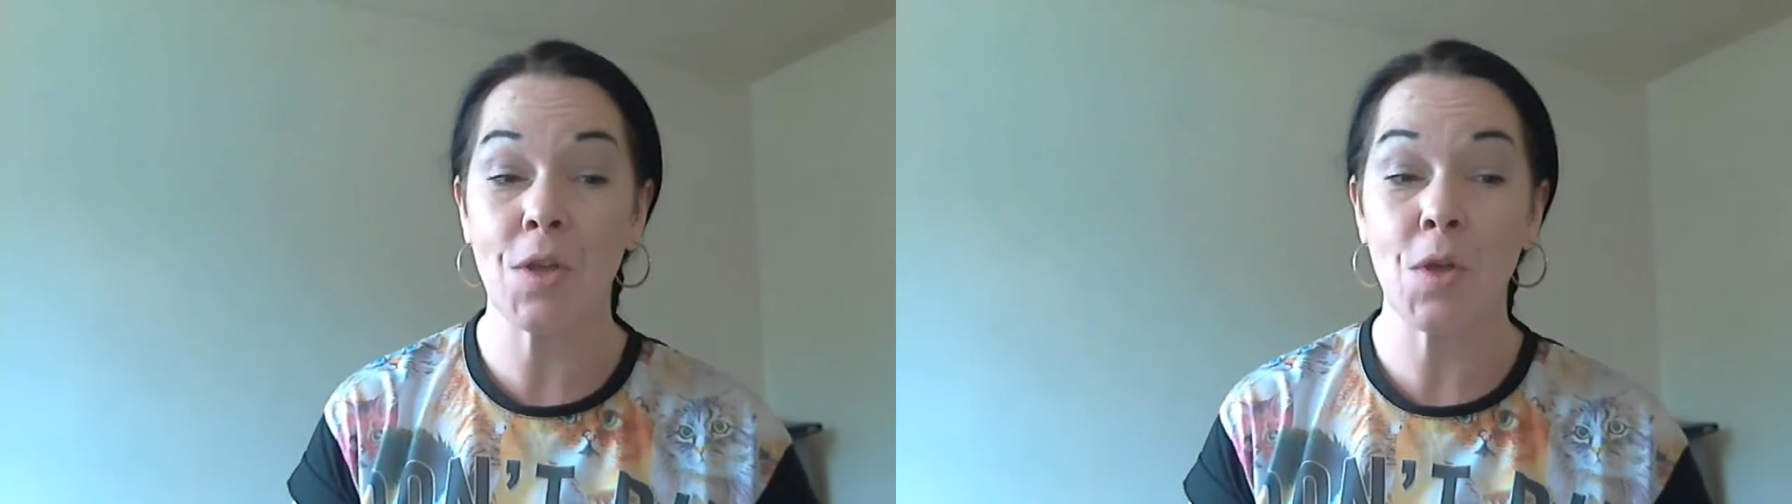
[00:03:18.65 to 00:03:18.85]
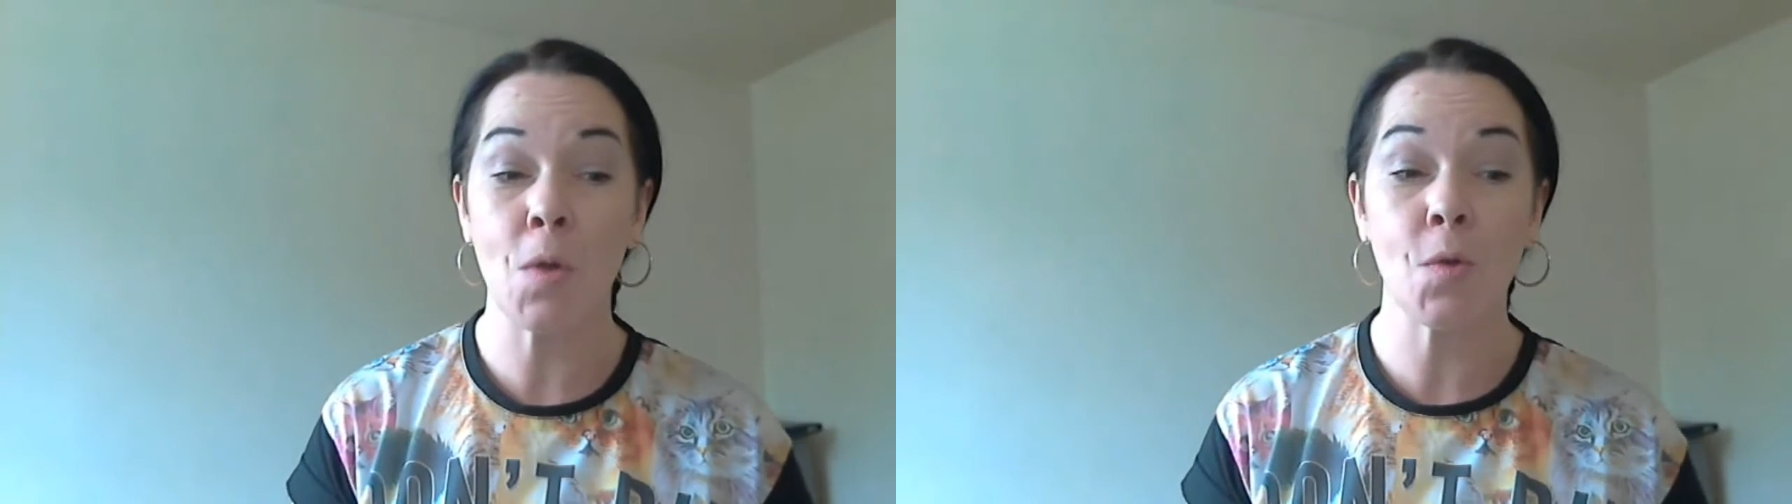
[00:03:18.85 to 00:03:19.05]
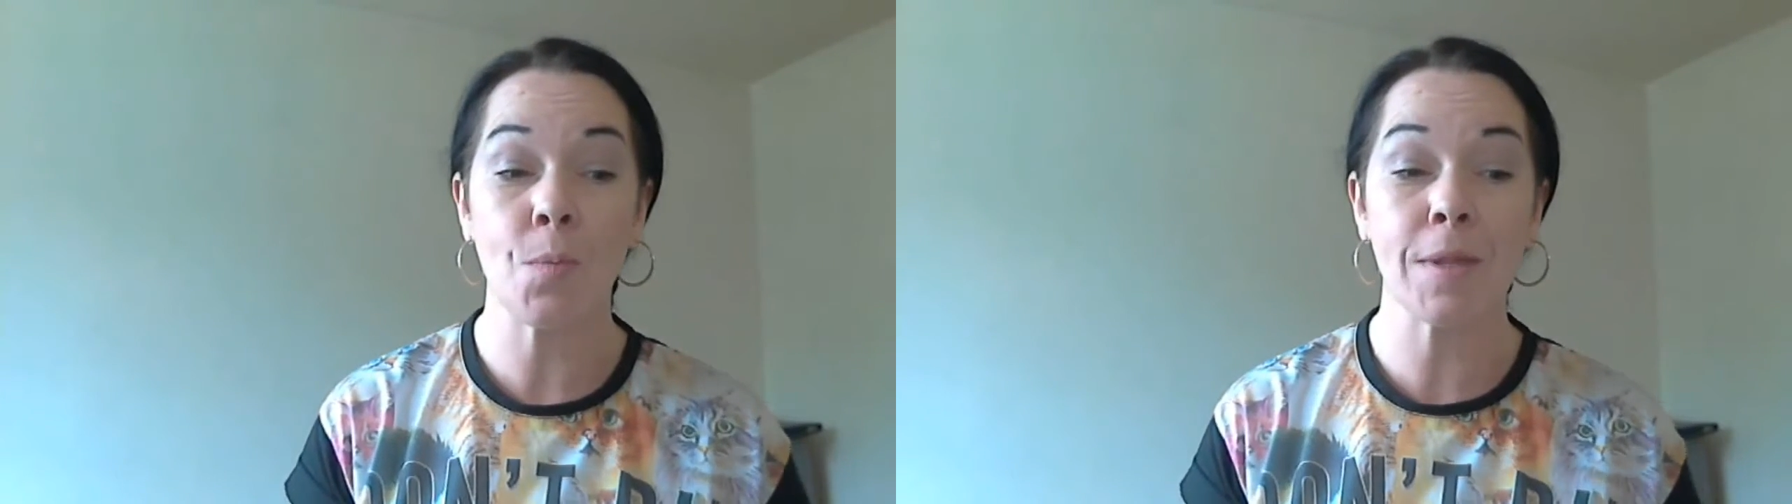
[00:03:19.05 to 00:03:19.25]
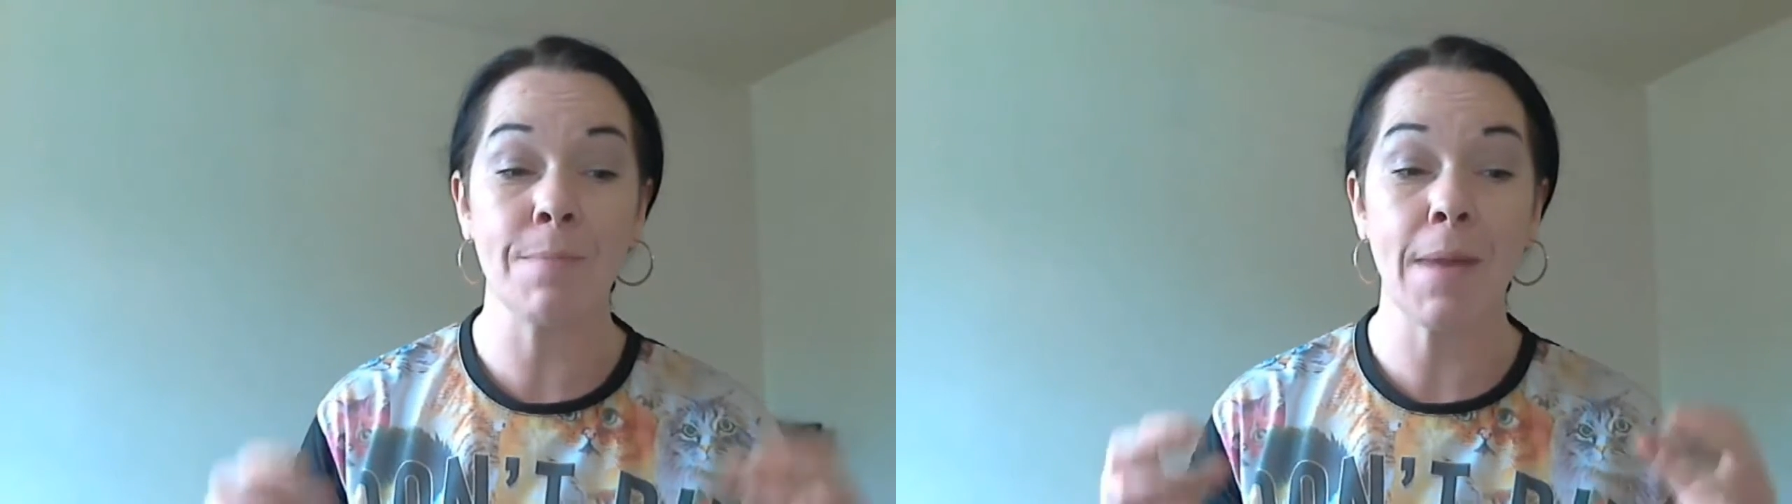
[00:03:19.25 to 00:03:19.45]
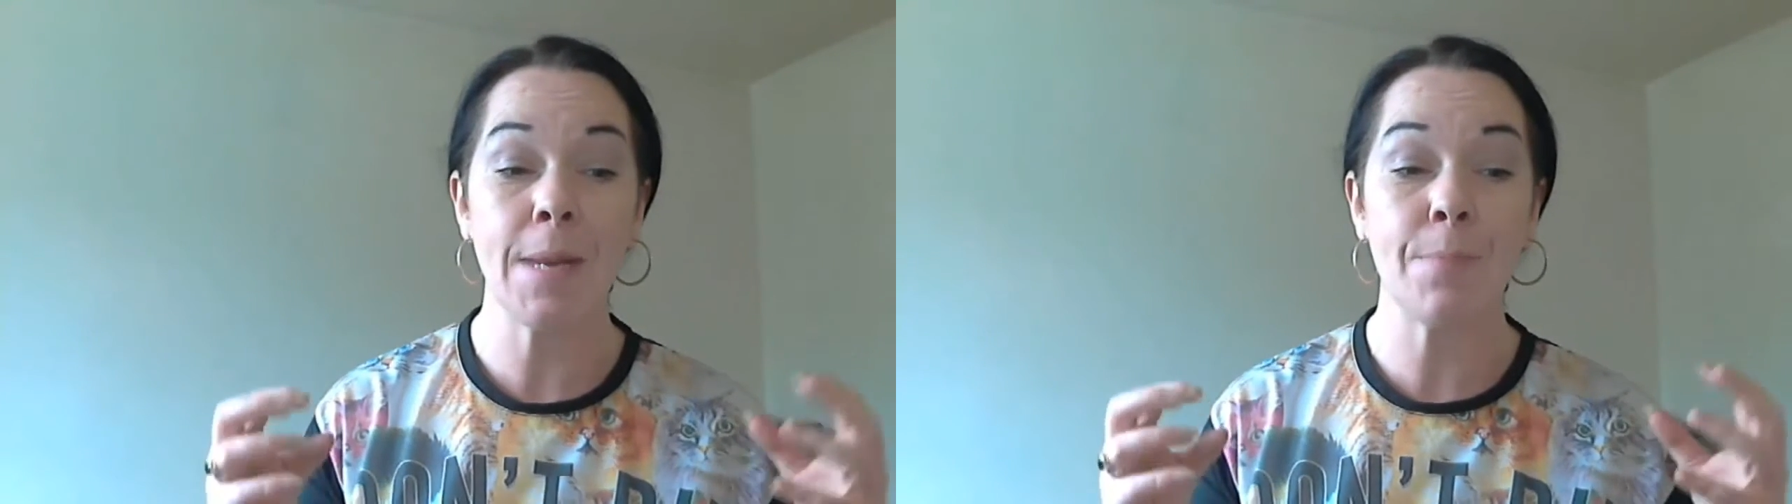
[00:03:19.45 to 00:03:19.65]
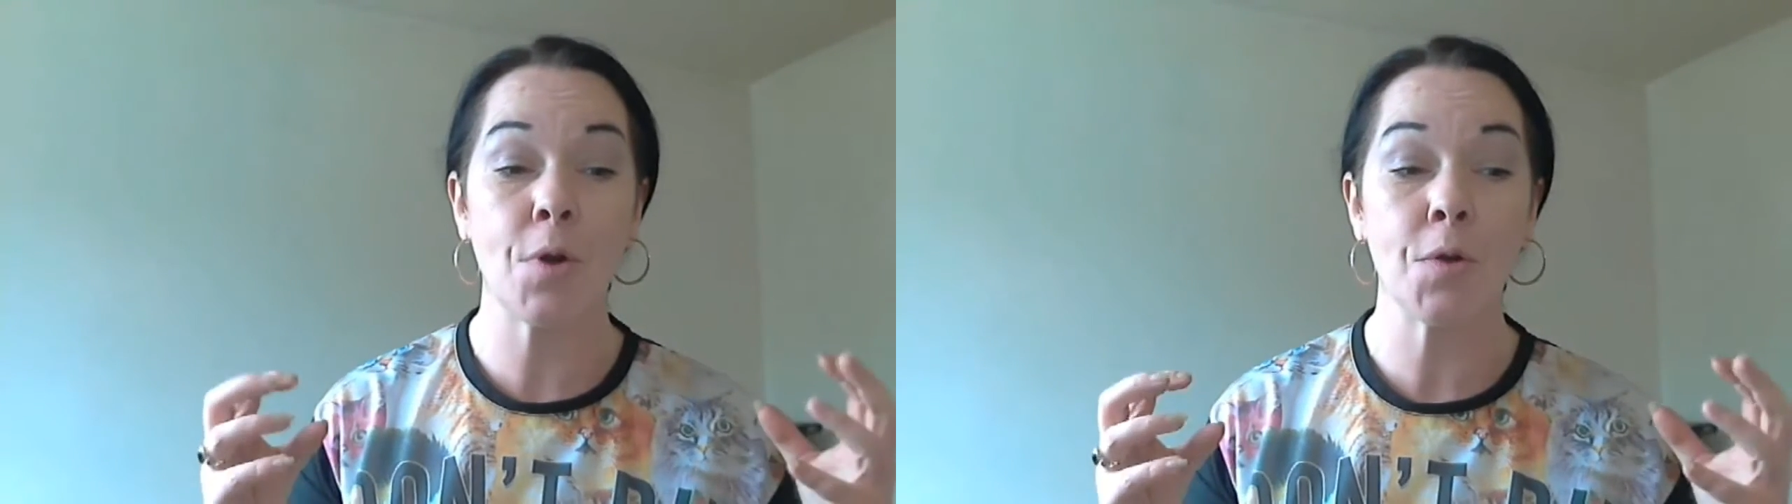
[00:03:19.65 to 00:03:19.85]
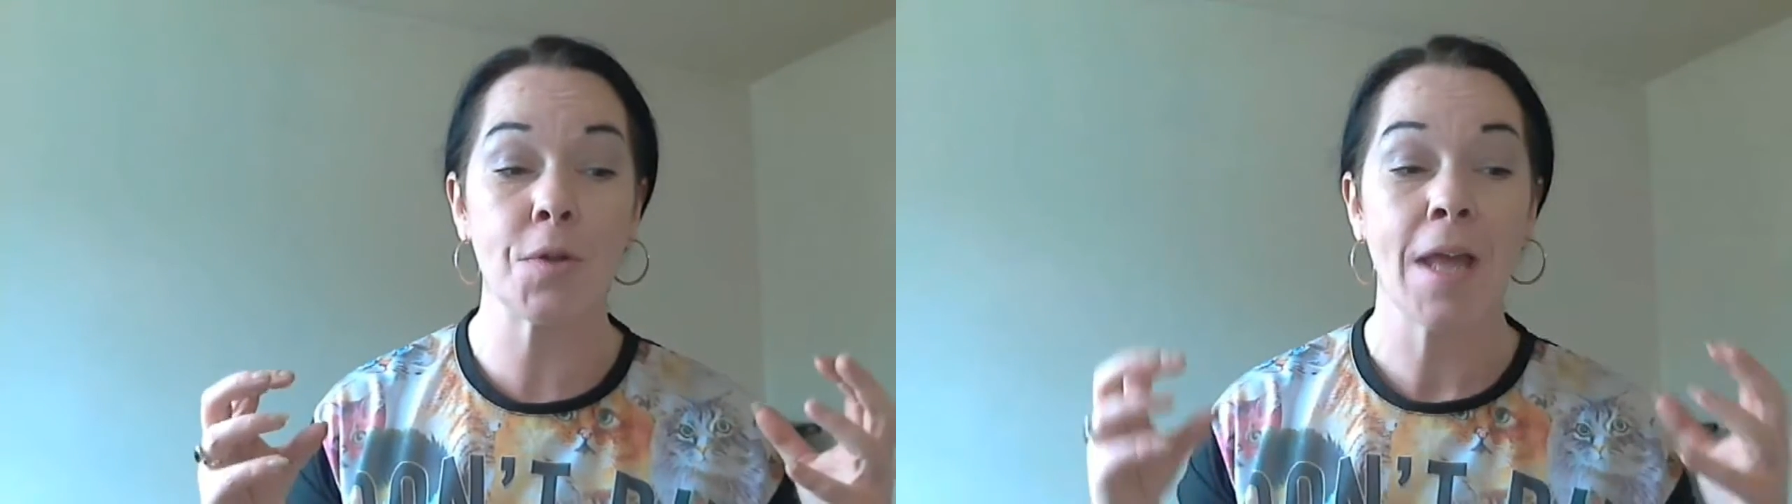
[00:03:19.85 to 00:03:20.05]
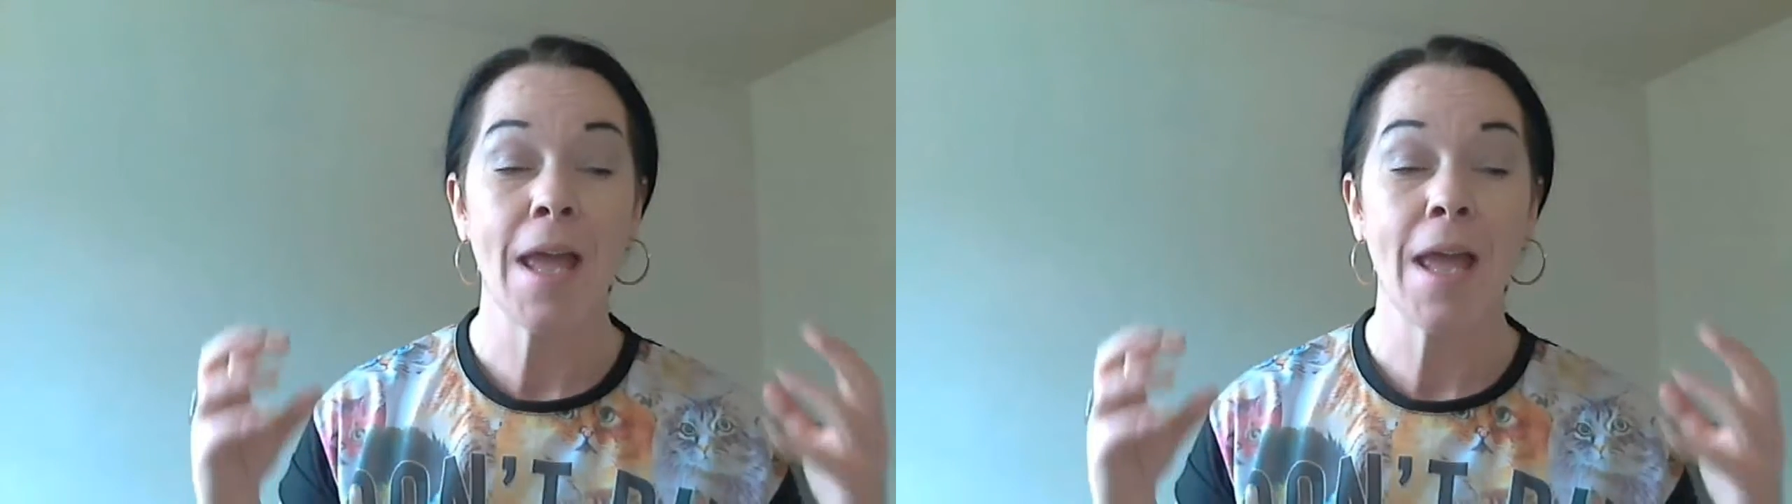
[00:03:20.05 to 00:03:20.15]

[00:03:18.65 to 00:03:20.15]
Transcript: to use up as many products